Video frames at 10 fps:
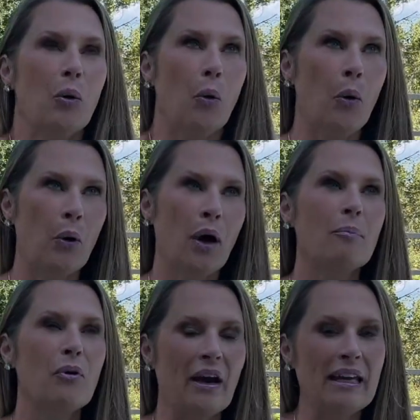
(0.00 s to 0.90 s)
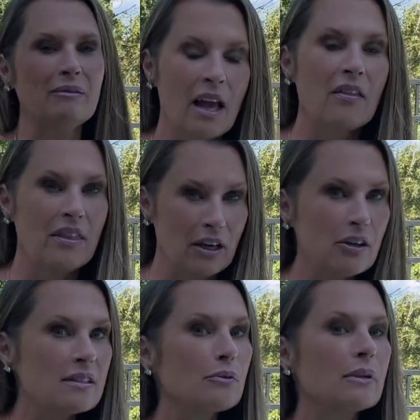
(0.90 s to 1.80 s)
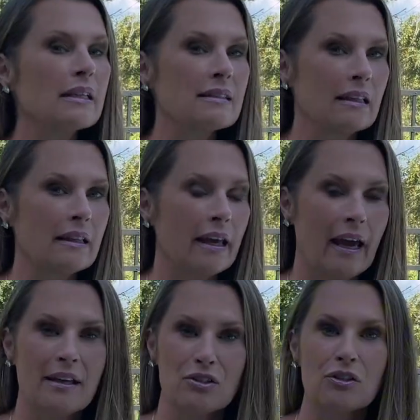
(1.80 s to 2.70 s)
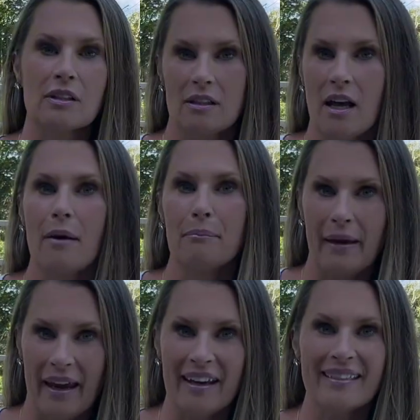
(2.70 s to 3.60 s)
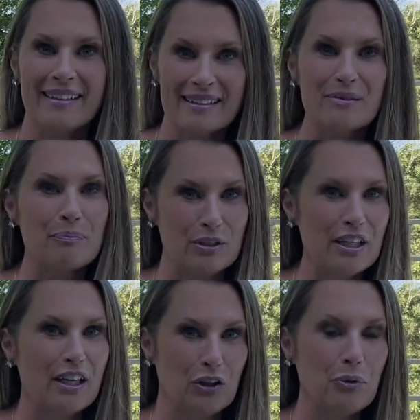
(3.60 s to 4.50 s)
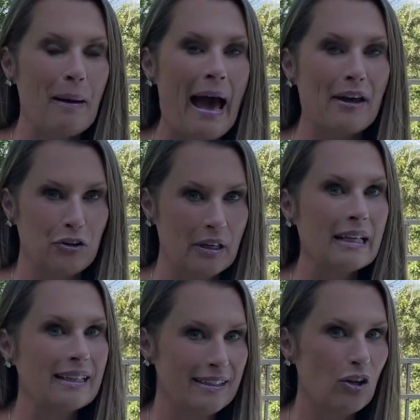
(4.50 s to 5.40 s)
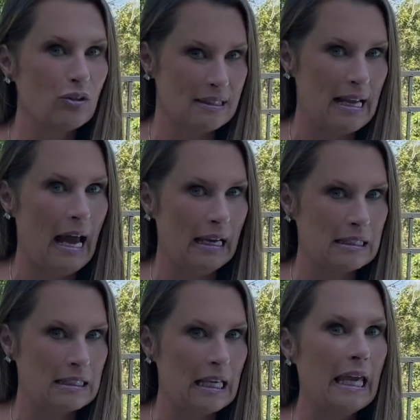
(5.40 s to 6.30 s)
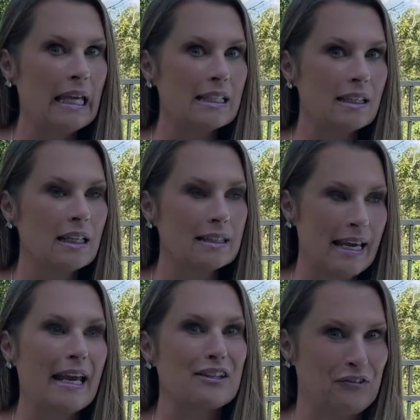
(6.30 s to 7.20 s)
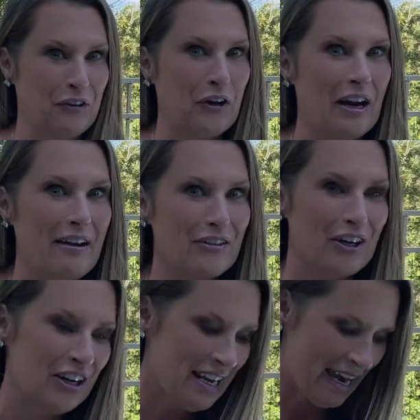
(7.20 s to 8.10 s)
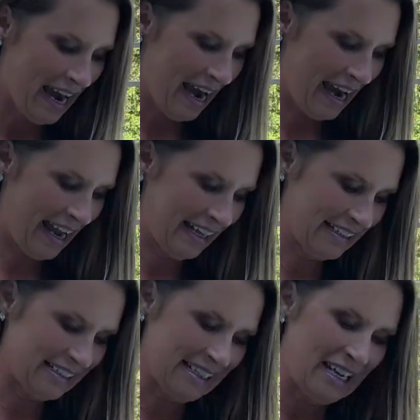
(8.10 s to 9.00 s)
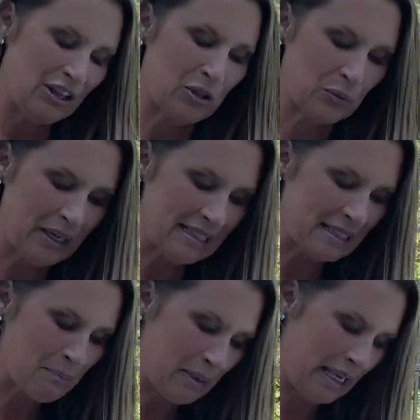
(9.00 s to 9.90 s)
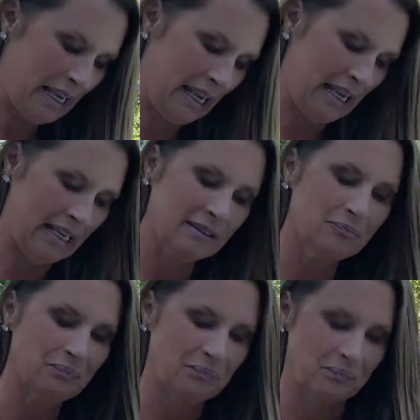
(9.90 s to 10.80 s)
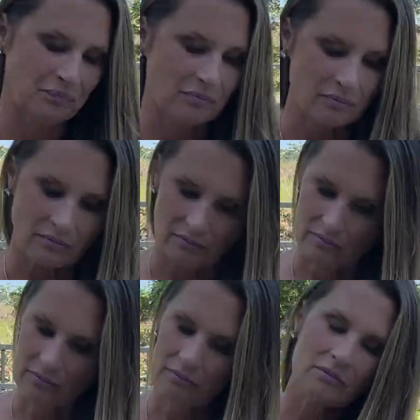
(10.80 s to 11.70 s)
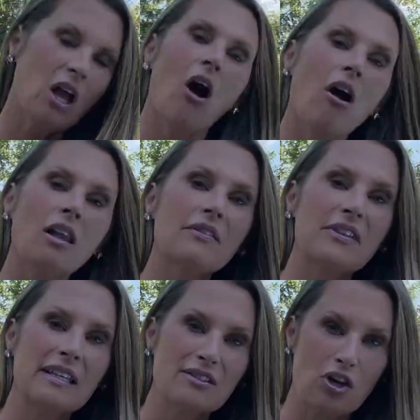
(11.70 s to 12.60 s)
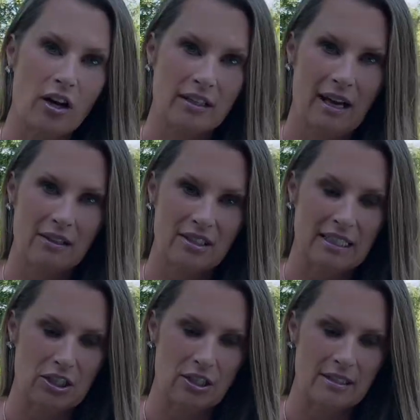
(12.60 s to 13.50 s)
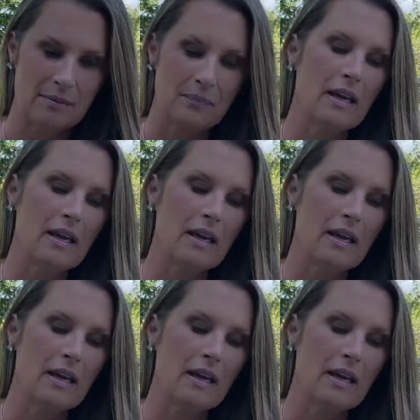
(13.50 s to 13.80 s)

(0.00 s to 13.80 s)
Whew, boy, there is a reason that Esther did not make this particular pattern in adult size. It takes forever. And the reason being all of these crocodile stitches.